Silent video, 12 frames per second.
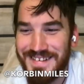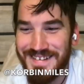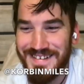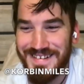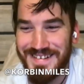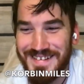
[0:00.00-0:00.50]

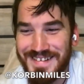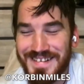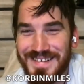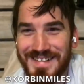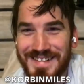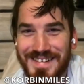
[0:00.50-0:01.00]

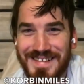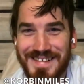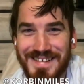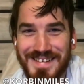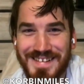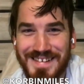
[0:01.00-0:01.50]

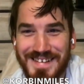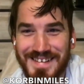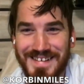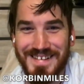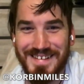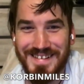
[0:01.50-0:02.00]

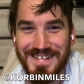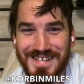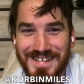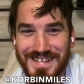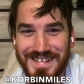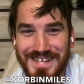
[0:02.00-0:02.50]

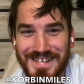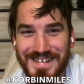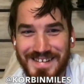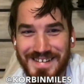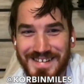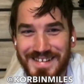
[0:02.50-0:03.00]

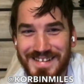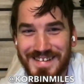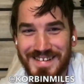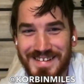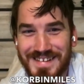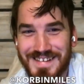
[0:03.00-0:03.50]

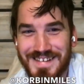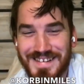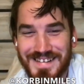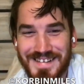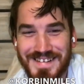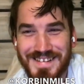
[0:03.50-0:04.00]

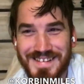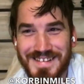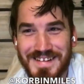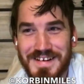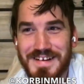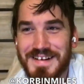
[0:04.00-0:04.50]

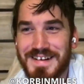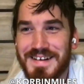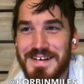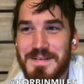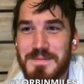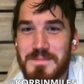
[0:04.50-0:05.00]

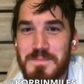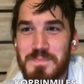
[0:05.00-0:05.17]
No words are spoken by the person on screen.